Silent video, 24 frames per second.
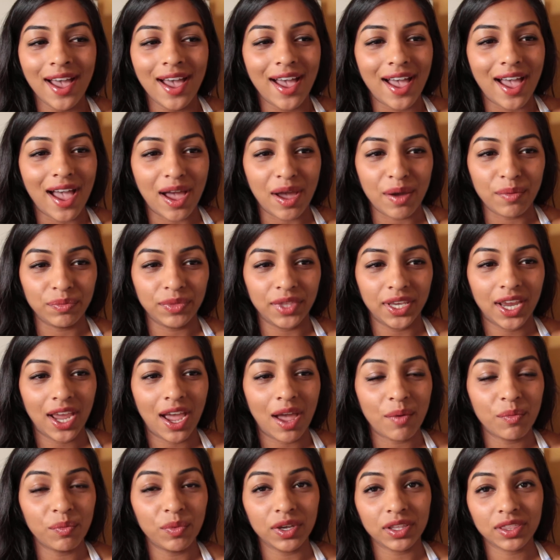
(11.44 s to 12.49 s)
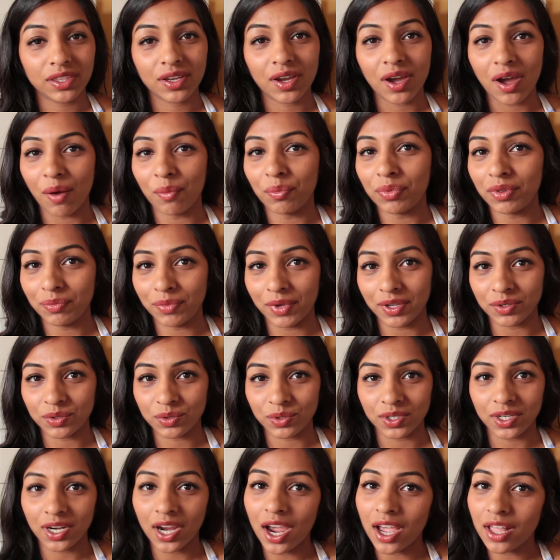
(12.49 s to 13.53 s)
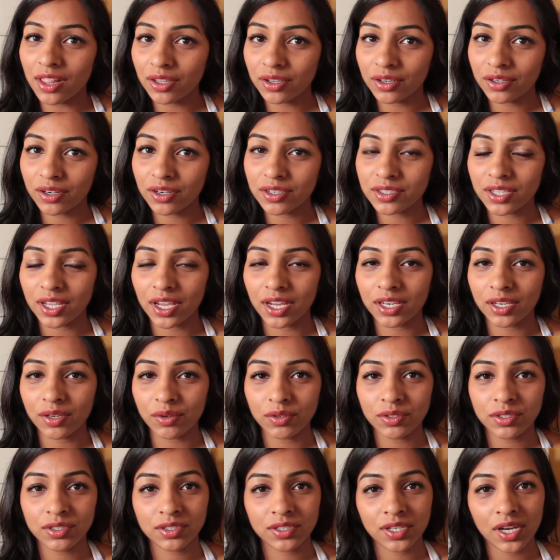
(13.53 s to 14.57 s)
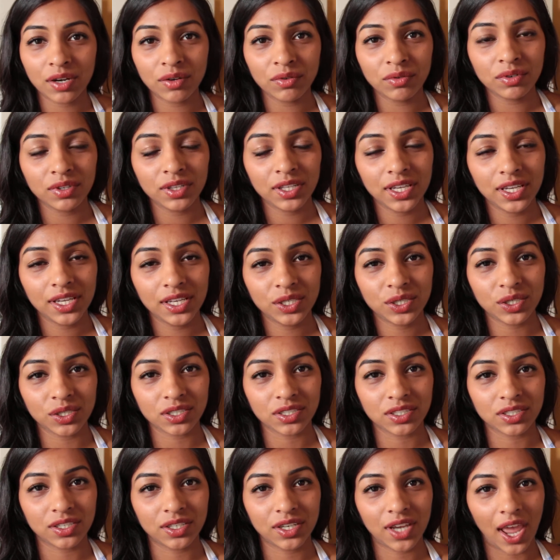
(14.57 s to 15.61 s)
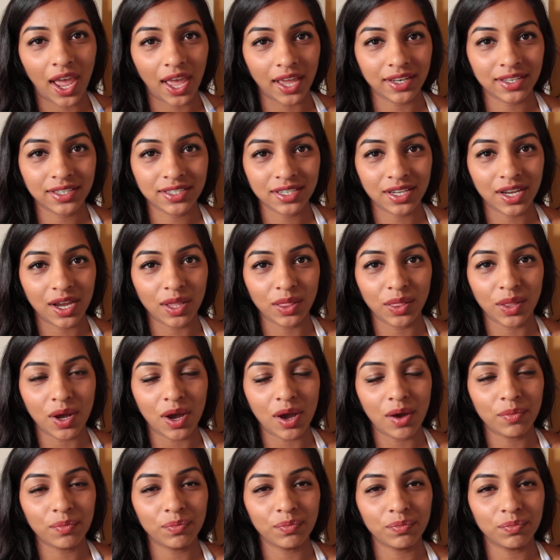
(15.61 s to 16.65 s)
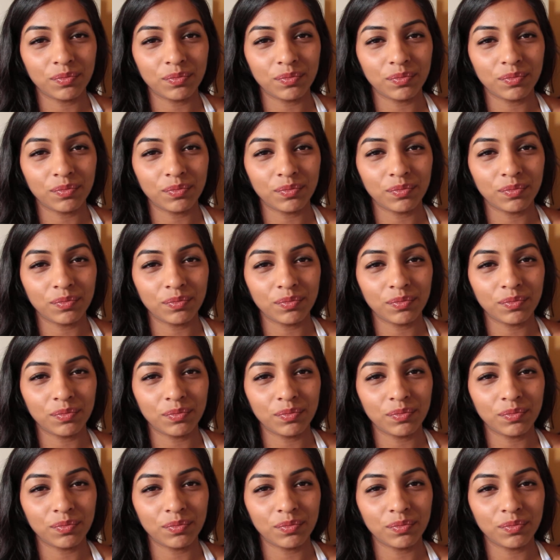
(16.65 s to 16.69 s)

They come with complementary colors and you generally just get a lot